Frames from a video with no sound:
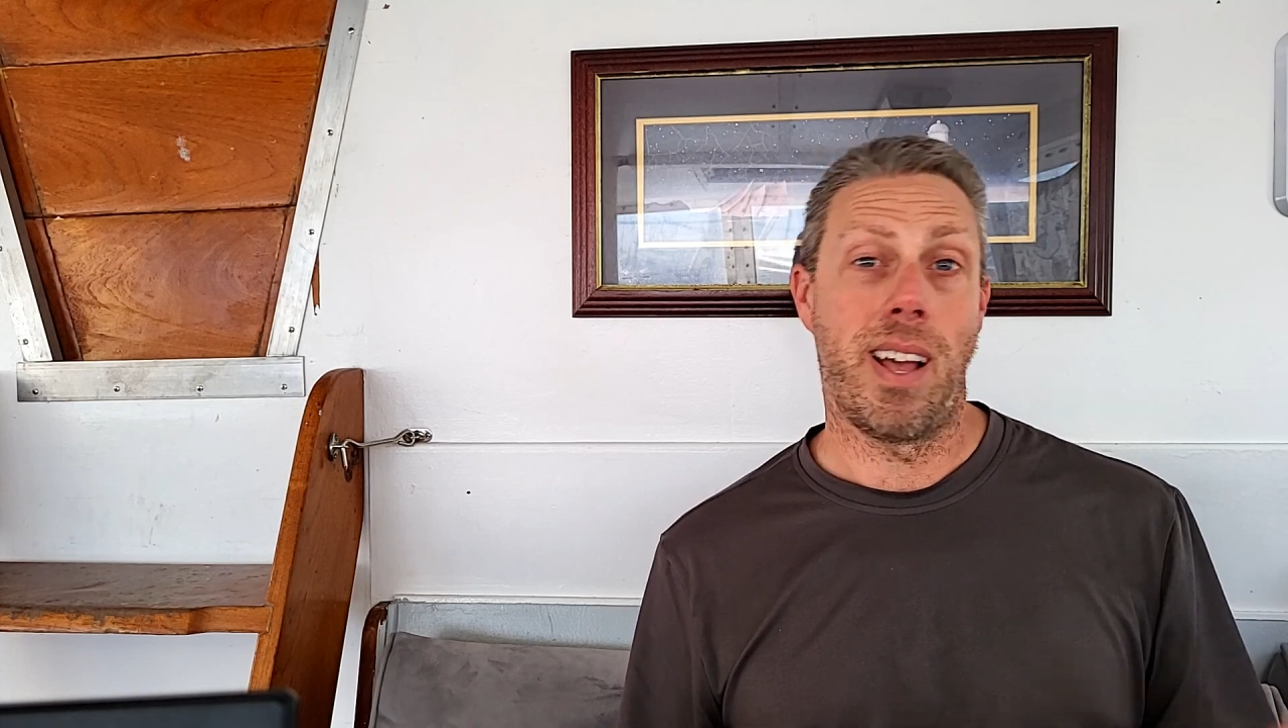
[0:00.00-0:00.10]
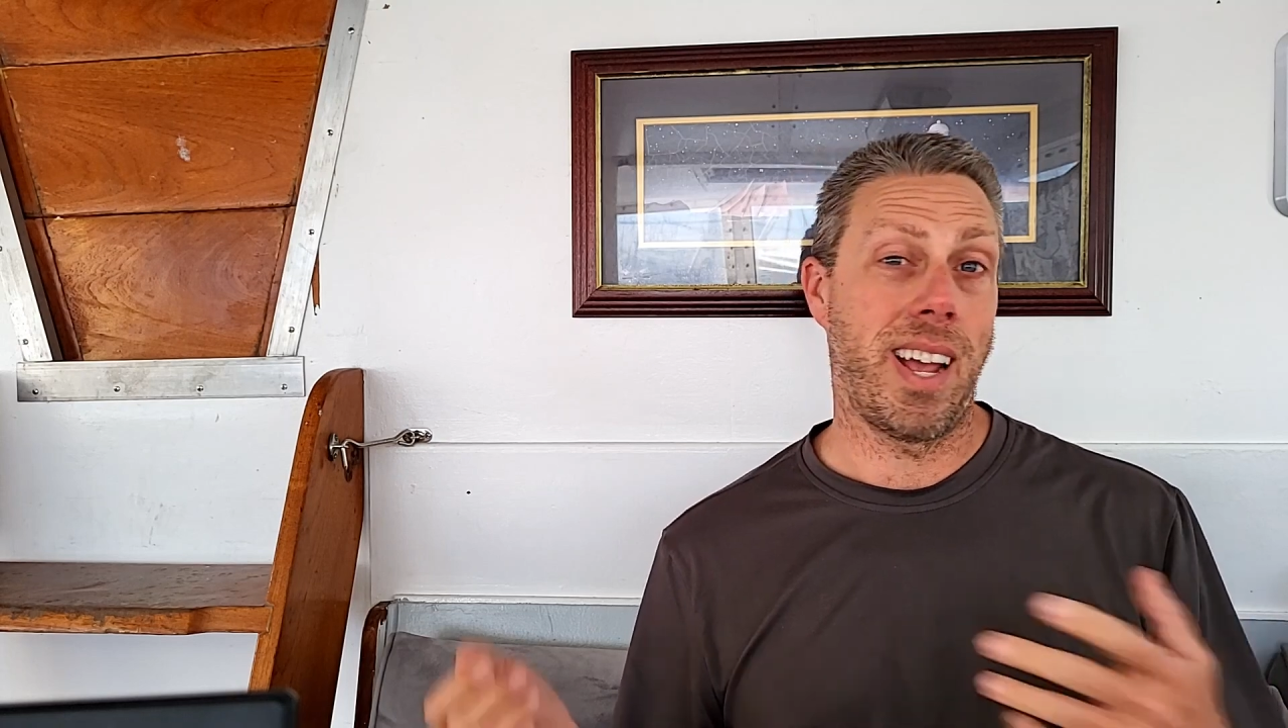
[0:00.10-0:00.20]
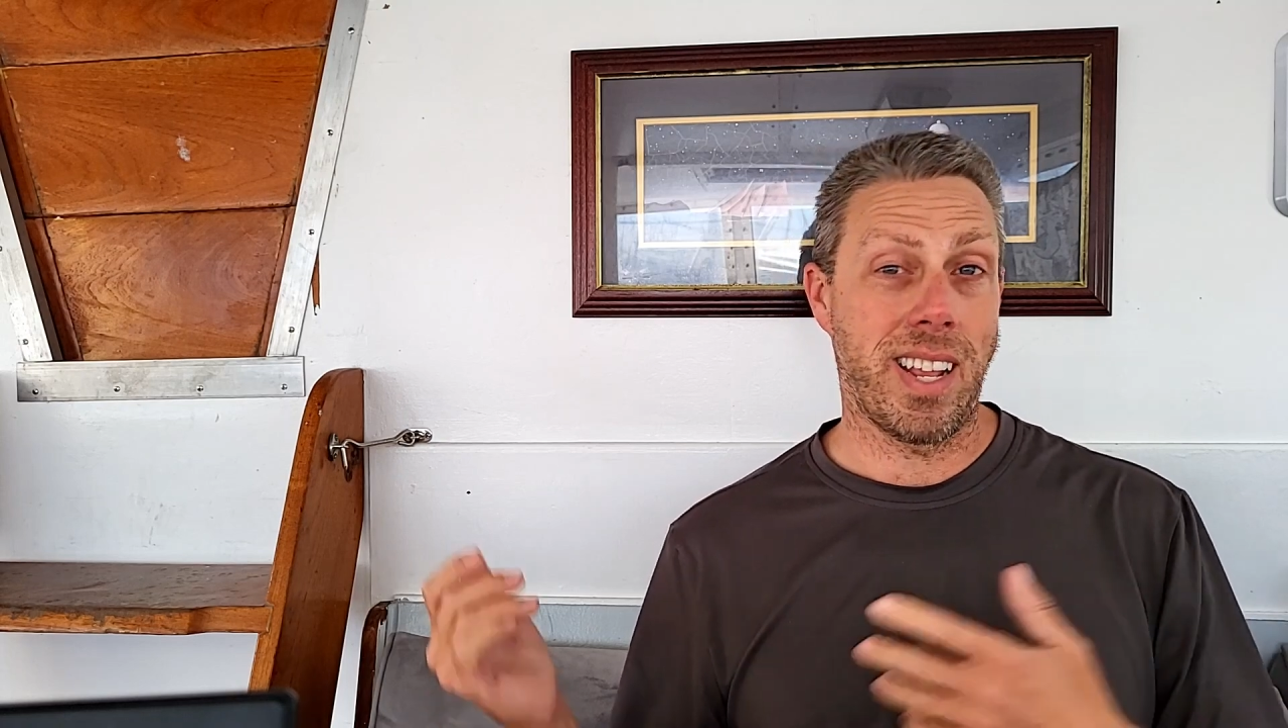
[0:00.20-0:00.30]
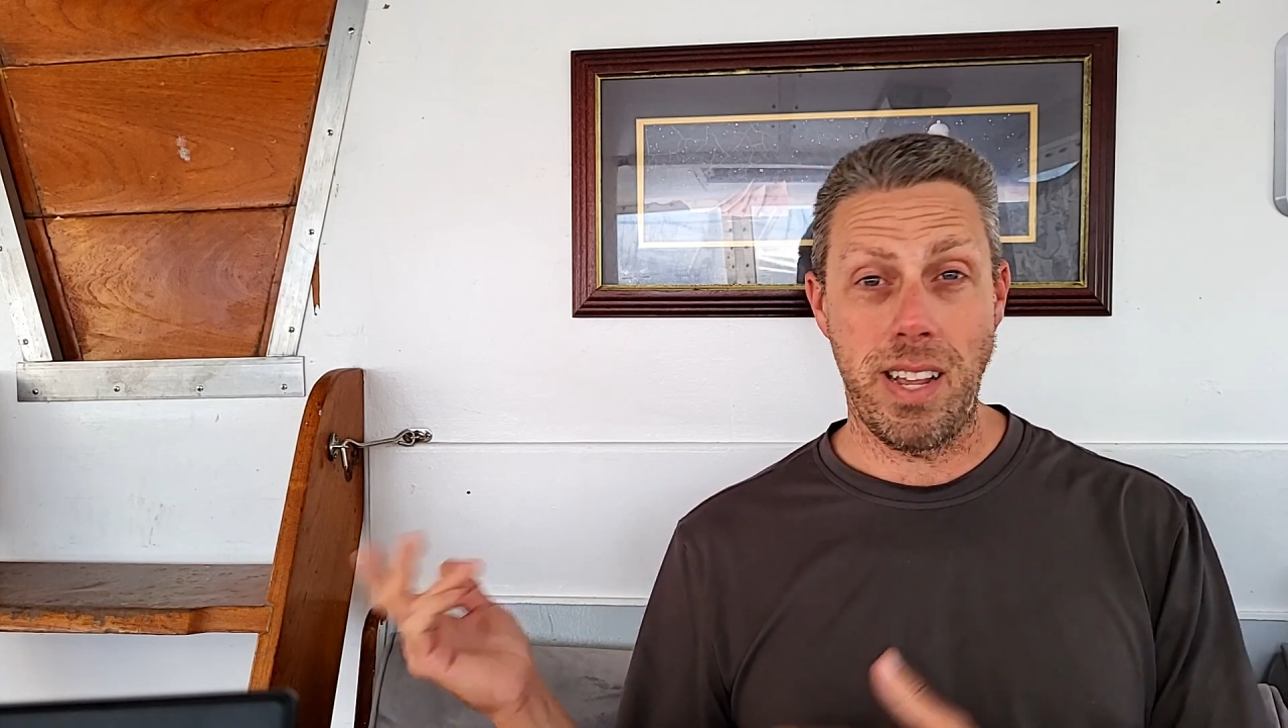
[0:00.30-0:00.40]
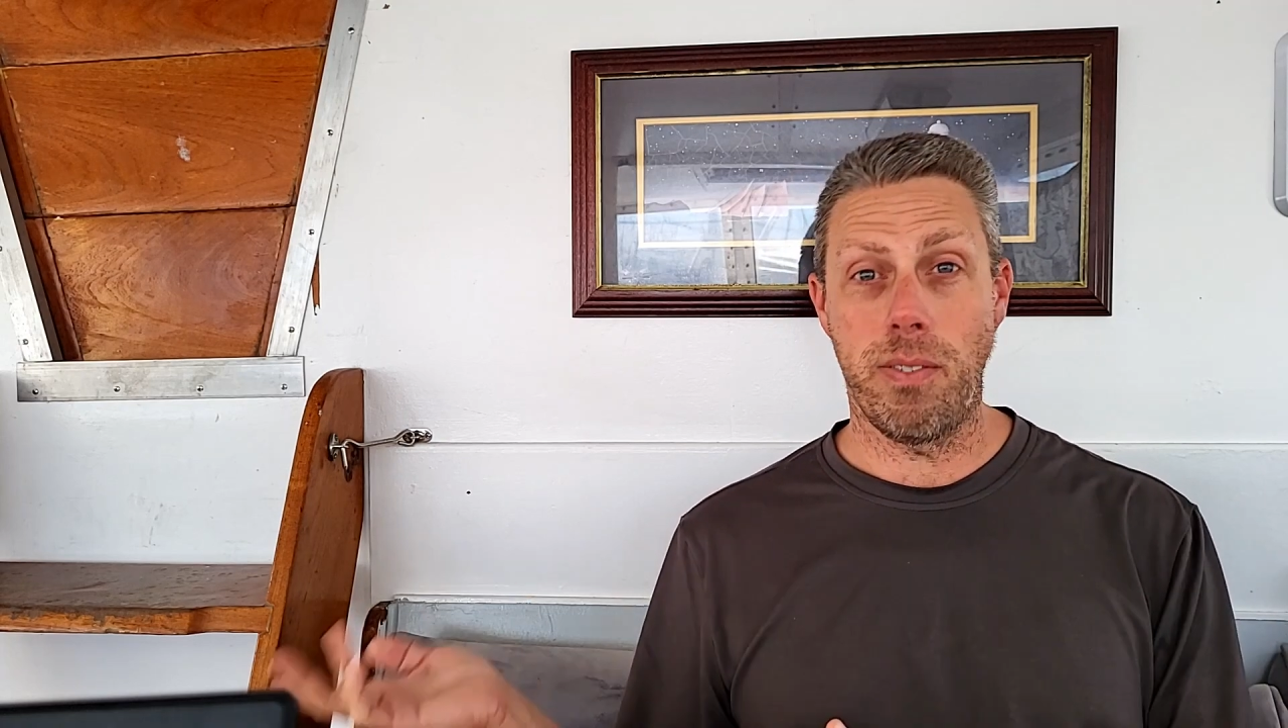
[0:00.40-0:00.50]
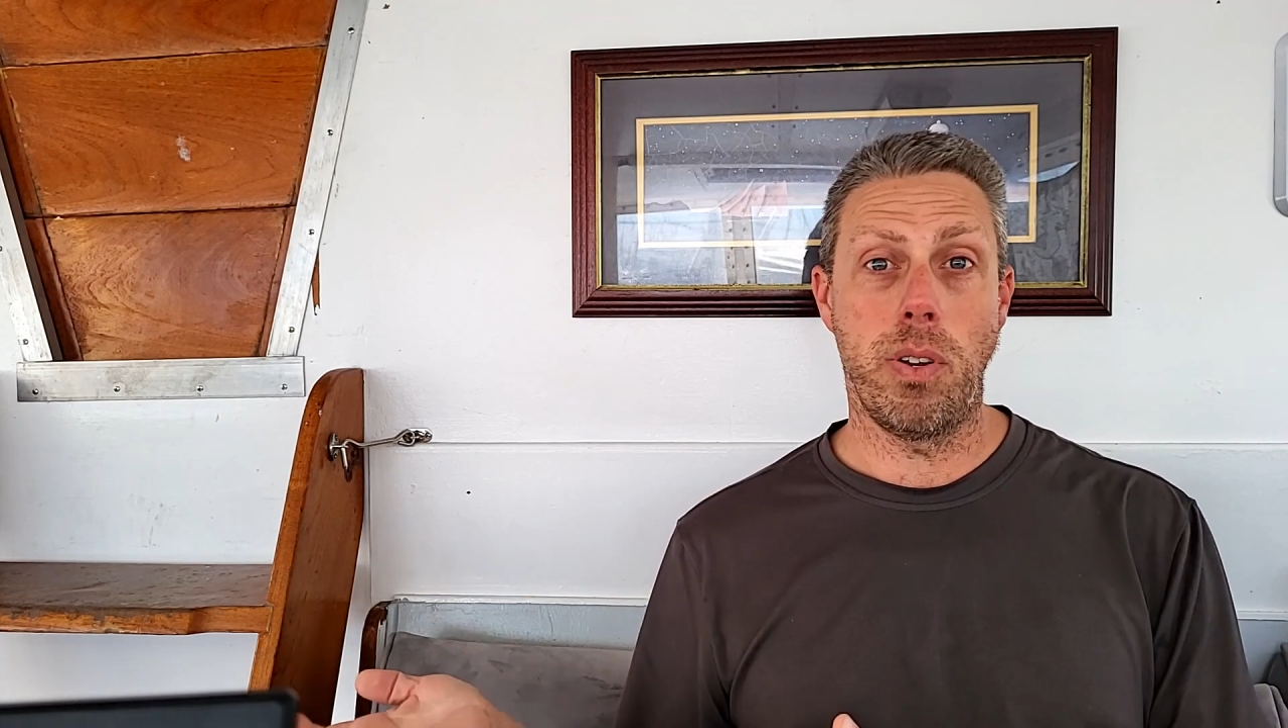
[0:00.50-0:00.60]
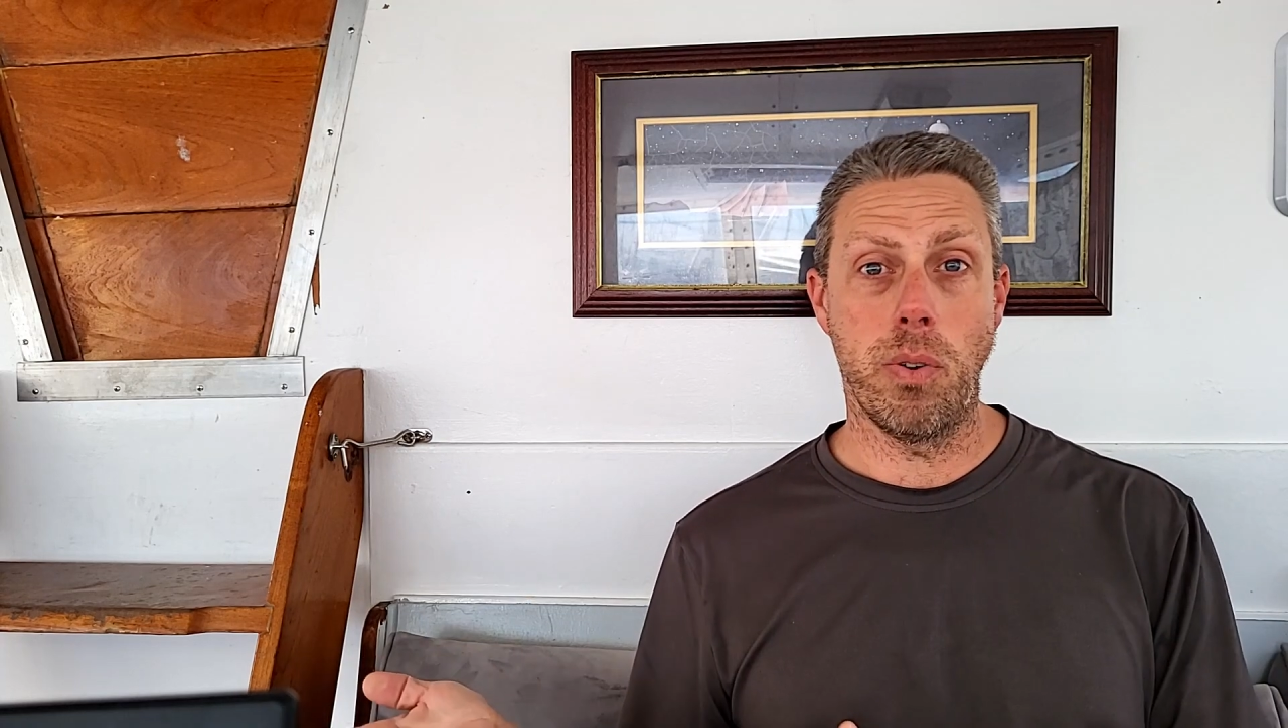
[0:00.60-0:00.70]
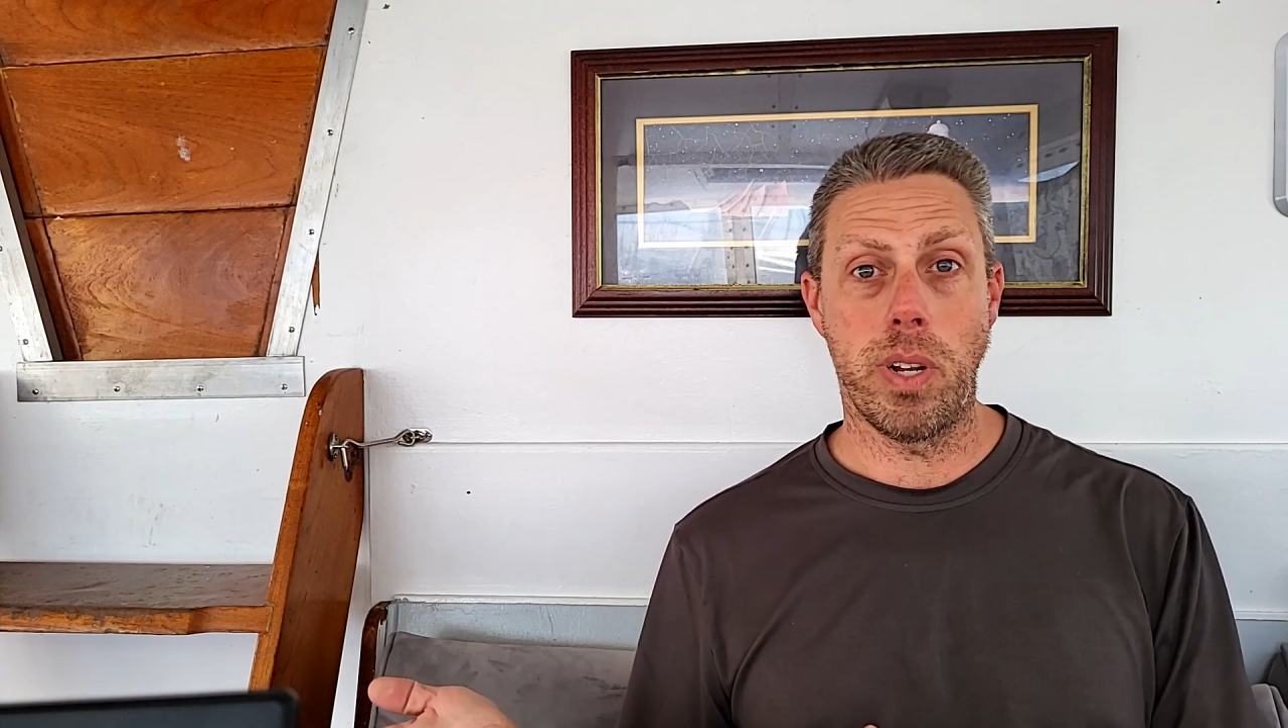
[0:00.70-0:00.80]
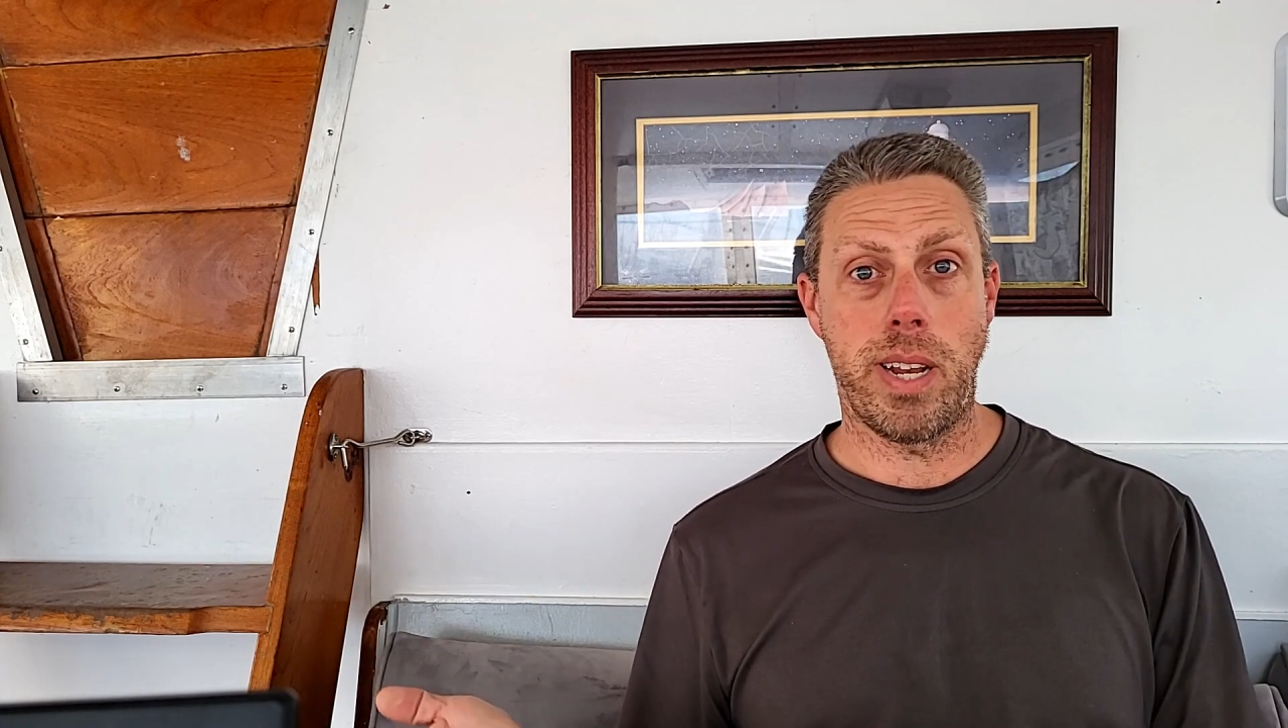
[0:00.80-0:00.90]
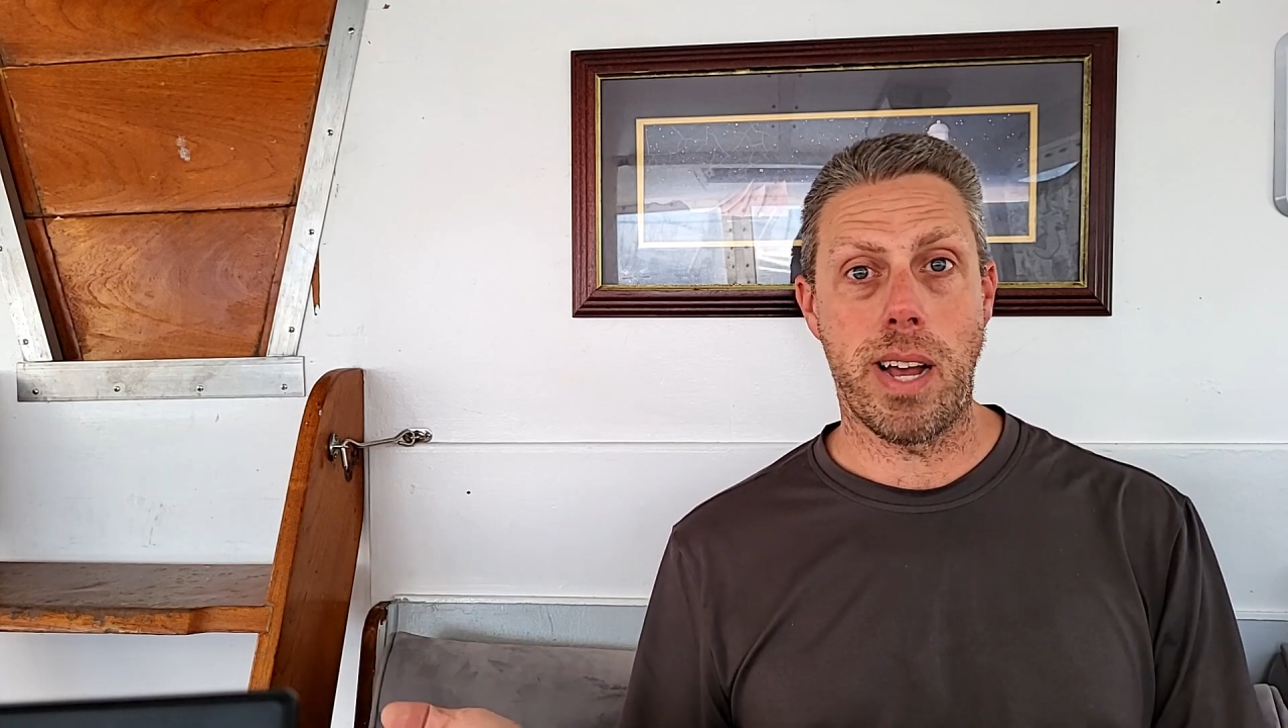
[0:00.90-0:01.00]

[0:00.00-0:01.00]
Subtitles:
I can even do it